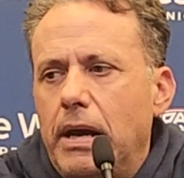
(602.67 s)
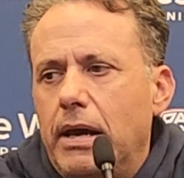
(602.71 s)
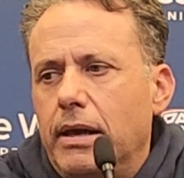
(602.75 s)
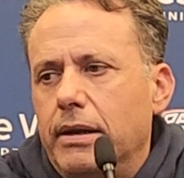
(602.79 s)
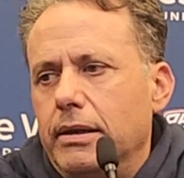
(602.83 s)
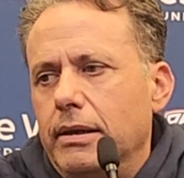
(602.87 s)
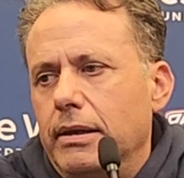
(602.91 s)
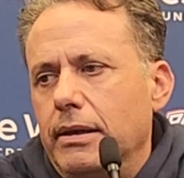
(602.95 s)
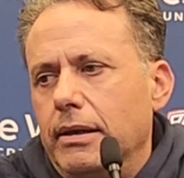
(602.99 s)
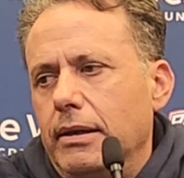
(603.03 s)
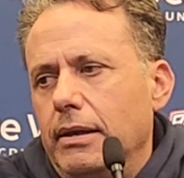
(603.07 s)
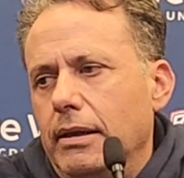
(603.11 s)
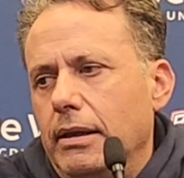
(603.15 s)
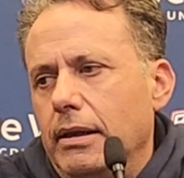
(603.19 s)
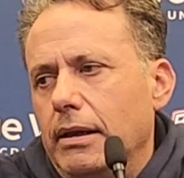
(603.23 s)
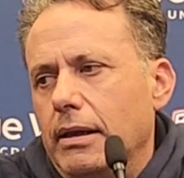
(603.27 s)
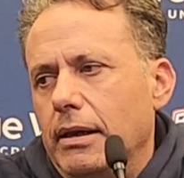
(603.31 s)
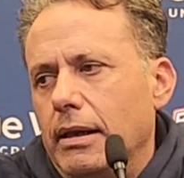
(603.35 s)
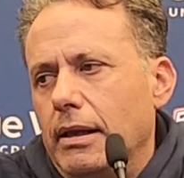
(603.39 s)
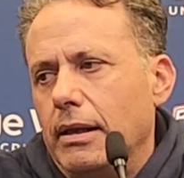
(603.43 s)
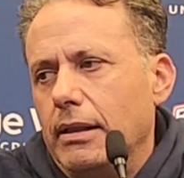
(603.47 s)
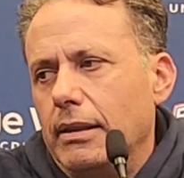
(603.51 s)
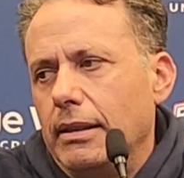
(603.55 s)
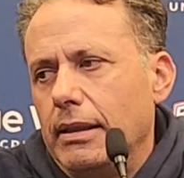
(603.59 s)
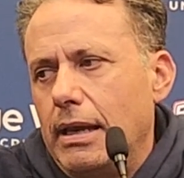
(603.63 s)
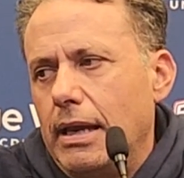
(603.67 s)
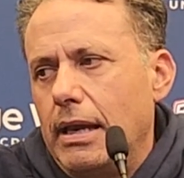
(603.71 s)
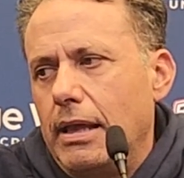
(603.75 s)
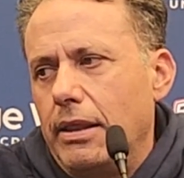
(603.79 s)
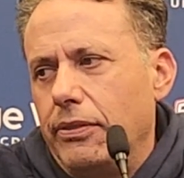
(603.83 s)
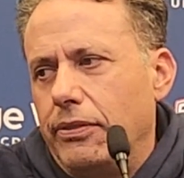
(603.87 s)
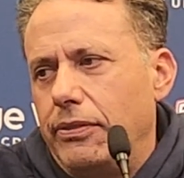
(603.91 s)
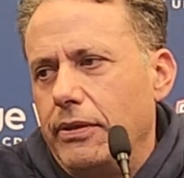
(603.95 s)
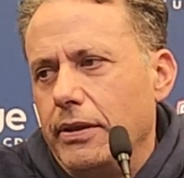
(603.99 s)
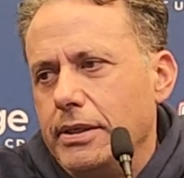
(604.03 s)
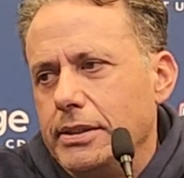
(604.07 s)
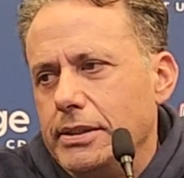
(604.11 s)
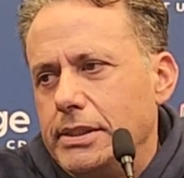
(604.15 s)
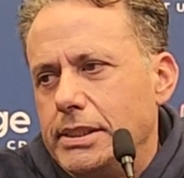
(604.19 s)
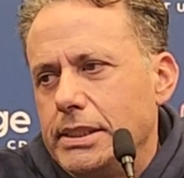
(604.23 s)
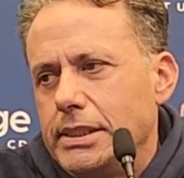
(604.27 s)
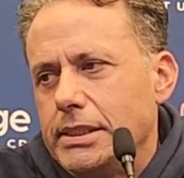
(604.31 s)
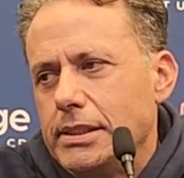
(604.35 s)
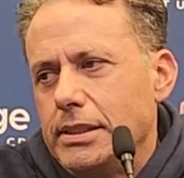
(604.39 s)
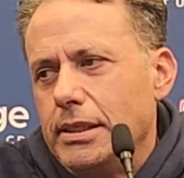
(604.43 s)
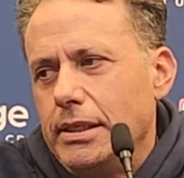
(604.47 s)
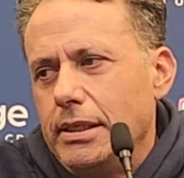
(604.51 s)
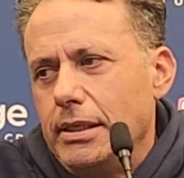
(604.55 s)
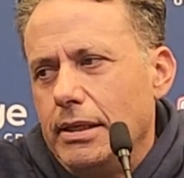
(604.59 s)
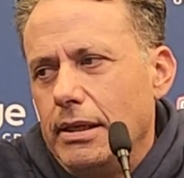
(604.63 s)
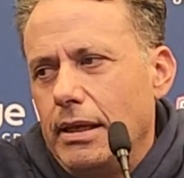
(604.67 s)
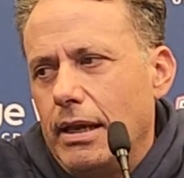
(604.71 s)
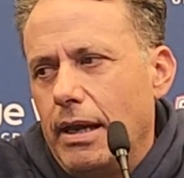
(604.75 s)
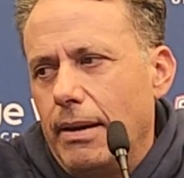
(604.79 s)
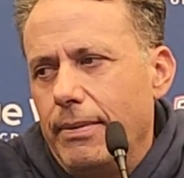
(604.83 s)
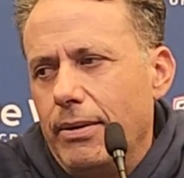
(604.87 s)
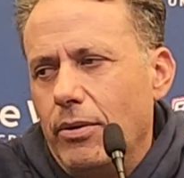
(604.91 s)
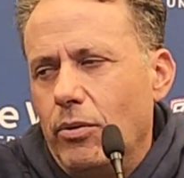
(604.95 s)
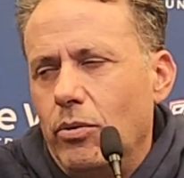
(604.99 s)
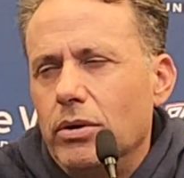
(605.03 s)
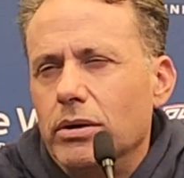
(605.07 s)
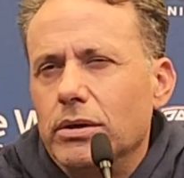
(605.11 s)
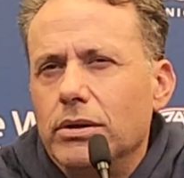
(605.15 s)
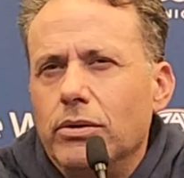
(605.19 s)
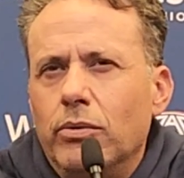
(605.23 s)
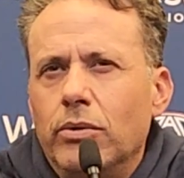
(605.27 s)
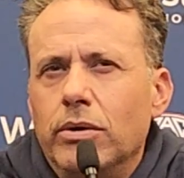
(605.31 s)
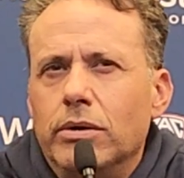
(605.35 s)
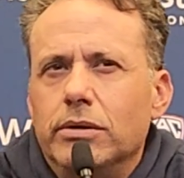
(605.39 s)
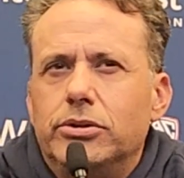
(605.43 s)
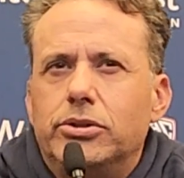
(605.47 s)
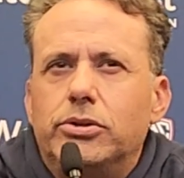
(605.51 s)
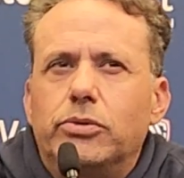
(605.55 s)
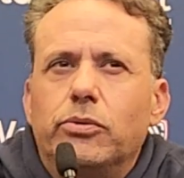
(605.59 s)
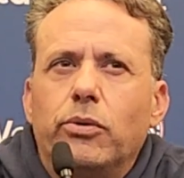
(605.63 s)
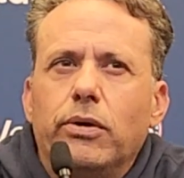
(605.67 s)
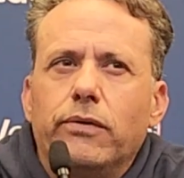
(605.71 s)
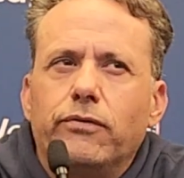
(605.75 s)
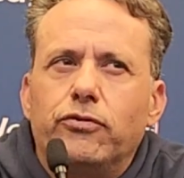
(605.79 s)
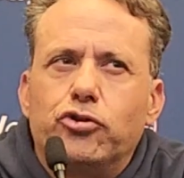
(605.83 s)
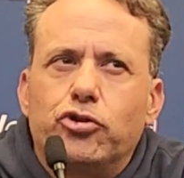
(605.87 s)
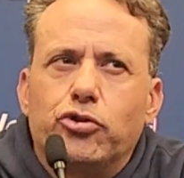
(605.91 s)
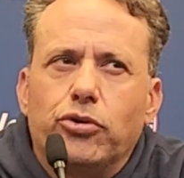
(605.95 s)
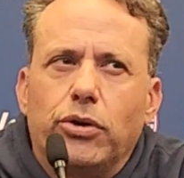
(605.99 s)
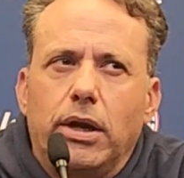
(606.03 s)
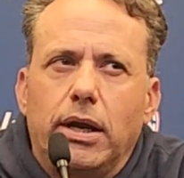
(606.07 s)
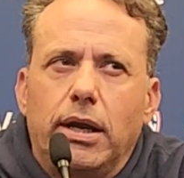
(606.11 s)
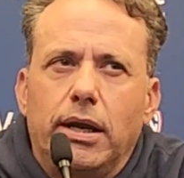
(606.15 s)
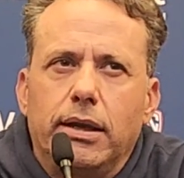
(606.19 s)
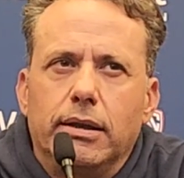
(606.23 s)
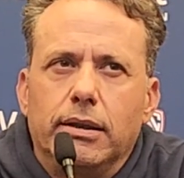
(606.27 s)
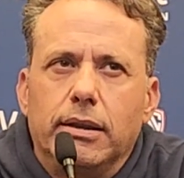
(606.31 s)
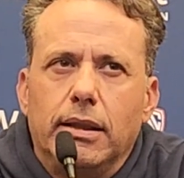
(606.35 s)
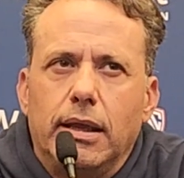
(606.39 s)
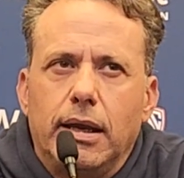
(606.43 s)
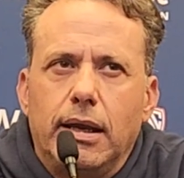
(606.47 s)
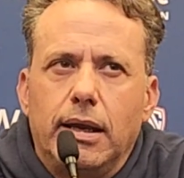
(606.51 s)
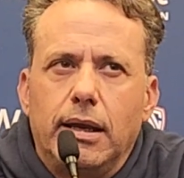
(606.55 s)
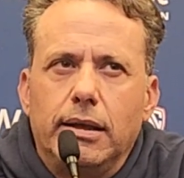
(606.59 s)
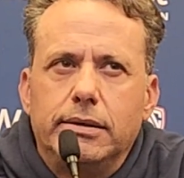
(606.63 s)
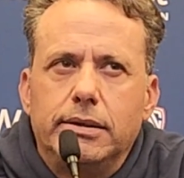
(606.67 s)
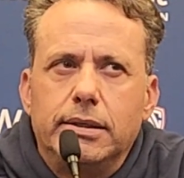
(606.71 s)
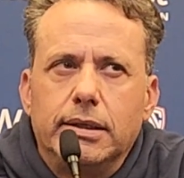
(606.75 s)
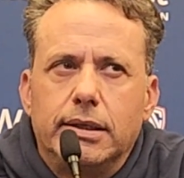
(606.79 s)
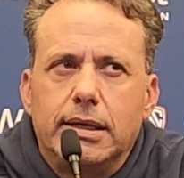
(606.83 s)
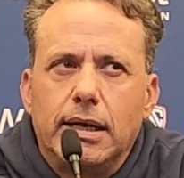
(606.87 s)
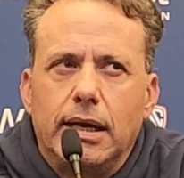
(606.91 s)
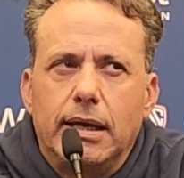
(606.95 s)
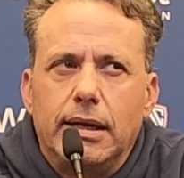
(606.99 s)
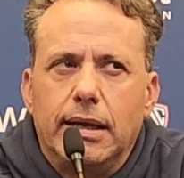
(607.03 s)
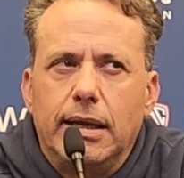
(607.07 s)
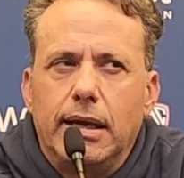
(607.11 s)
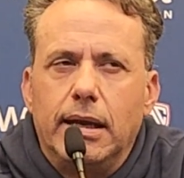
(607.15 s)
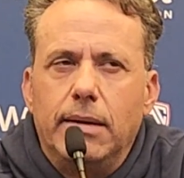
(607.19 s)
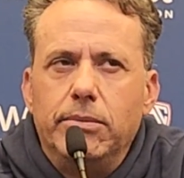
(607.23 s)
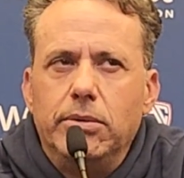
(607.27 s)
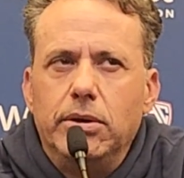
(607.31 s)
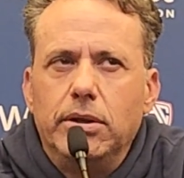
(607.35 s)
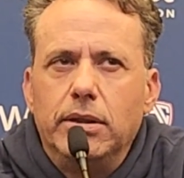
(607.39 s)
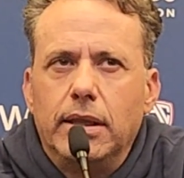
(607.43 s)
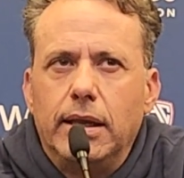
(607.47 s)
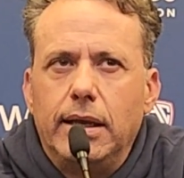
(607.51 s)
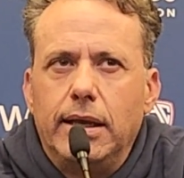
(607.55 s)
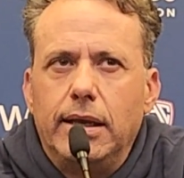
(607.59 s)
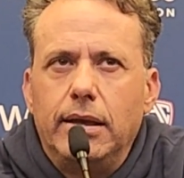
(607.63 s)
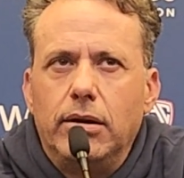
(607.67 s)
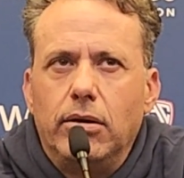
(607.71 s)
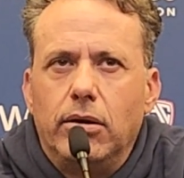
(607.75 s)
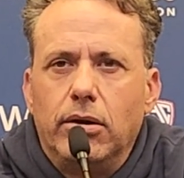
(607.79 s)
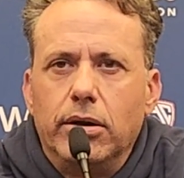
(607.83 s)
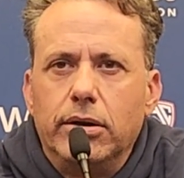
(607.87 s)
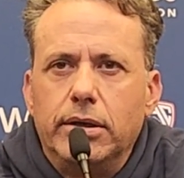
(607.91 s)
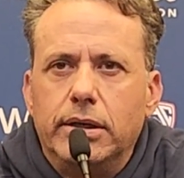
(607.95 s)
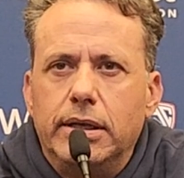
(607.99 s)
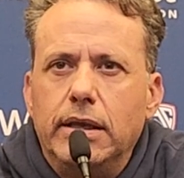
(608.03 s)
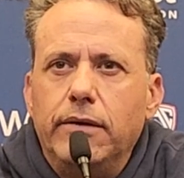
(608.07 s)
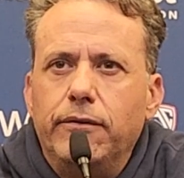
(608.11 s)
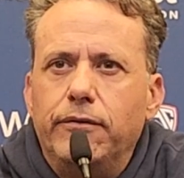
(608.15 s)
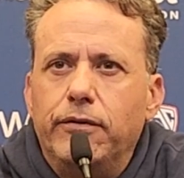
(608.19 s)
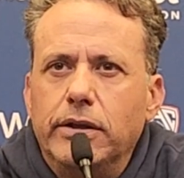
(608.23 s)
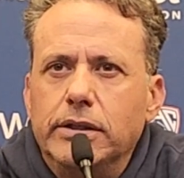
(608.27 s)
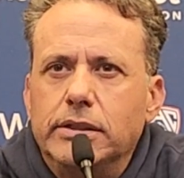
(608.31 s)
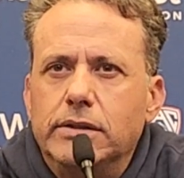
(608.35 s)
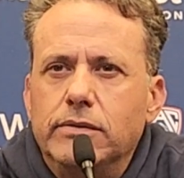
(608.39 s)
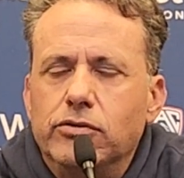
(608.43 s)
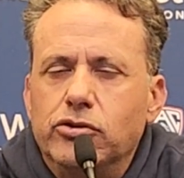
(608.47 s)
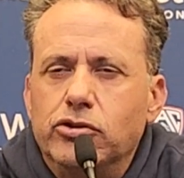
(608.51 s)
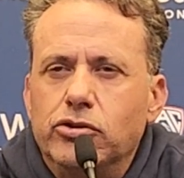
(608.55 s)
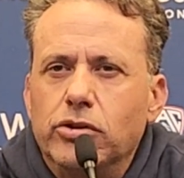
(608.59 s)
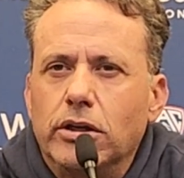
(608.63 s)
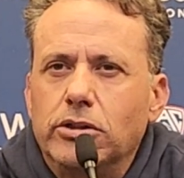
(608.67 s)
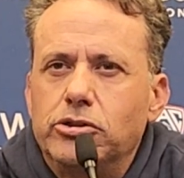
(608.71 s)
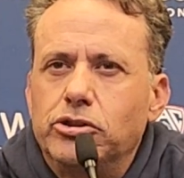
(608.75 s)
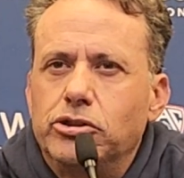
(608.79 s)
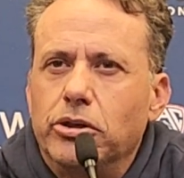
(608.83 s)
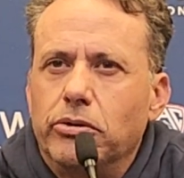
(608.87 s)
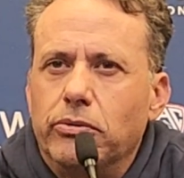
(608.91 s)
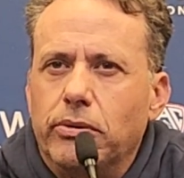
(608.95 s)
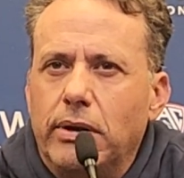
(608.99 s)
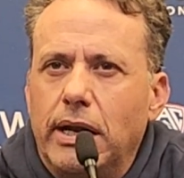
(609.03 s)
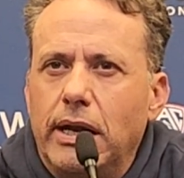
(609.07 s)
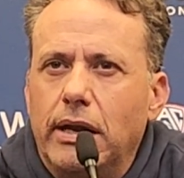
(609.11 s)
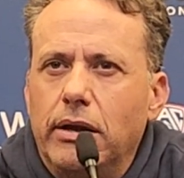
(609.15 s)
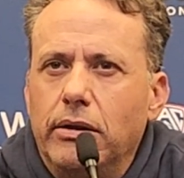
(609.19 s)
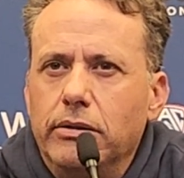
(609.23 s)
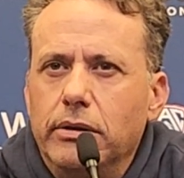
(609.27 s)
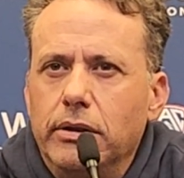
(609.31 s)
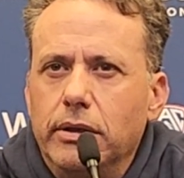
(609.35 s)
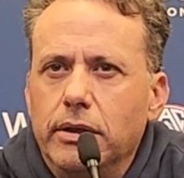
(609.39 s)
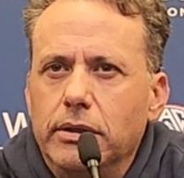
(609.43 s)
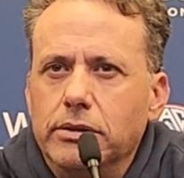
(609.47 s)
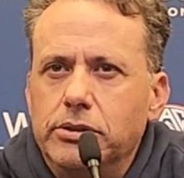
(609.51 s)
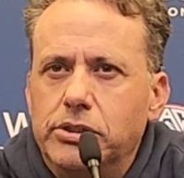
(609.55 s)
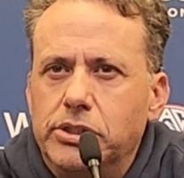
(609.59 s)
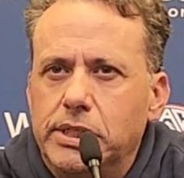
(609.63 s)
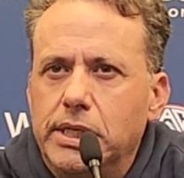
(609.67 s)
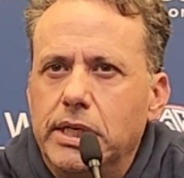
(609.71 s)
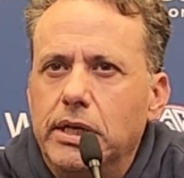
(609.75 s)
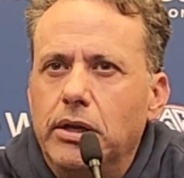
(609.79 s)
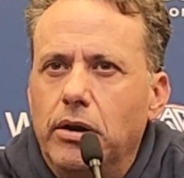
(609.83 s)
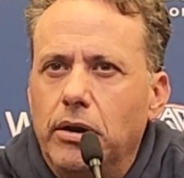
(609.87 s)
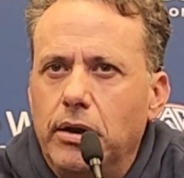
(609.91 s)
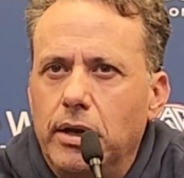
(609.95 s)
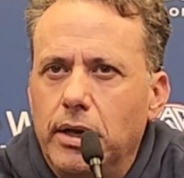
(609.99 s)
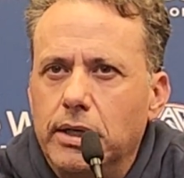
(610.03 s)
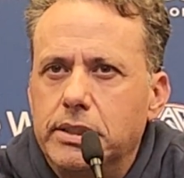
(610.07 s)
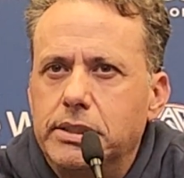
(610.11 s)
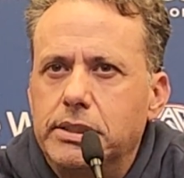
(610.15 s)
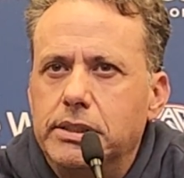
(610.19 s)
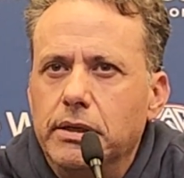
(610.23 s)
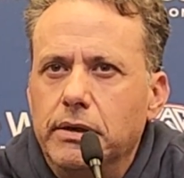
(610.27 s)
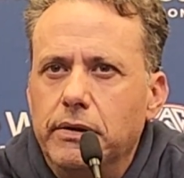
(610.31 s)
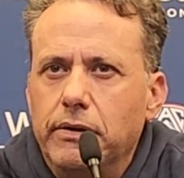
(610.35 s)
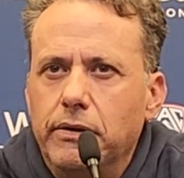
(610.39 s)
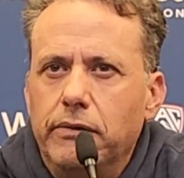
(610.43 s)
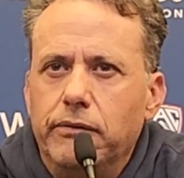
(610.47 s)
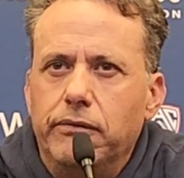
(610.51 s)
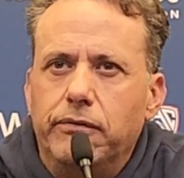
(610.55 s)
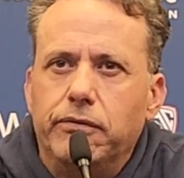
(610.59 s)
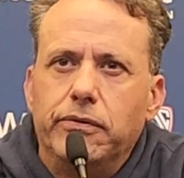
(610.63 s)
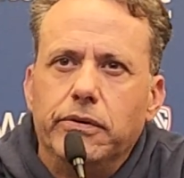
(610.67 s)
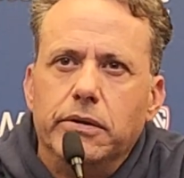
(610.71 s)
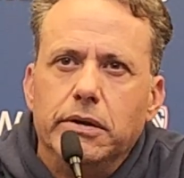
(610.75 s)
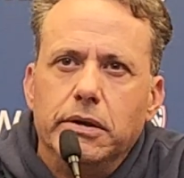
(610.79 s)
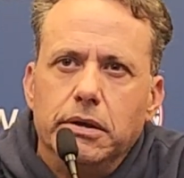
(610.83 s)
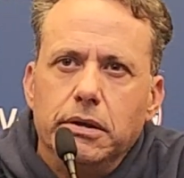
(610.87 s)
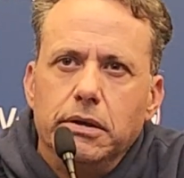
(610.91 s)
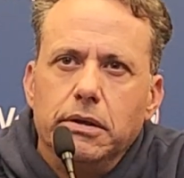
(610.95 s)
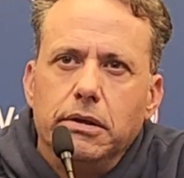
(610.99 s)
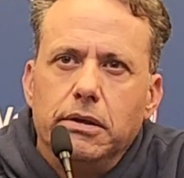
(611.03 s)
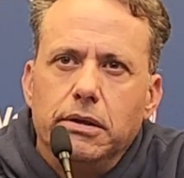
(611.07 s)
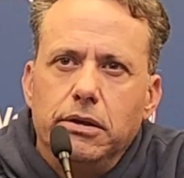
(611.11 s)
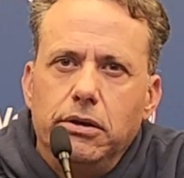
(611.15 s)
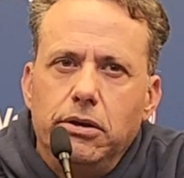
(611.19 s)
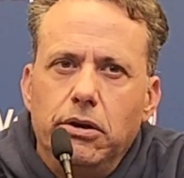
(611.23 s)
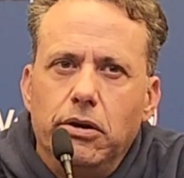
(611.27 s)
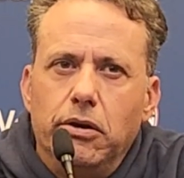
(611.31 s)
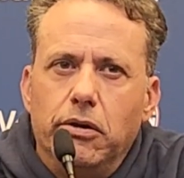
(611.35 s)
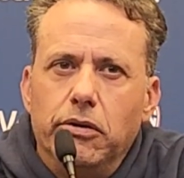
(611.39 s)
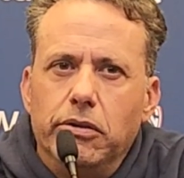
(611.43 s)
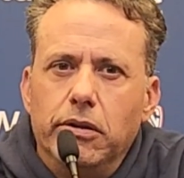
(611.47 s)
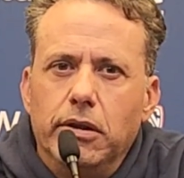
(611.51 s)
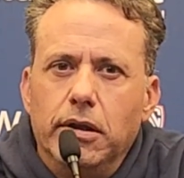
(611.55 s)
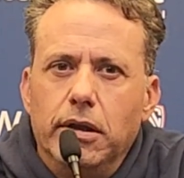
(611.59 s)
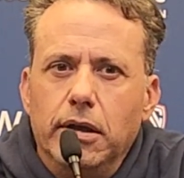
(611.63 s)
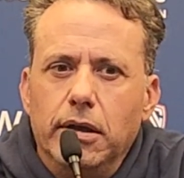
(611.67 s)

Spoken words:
body length is, I mean, we've tried a lot to kind of emulate our defensive structure around the Seahawks of, you know,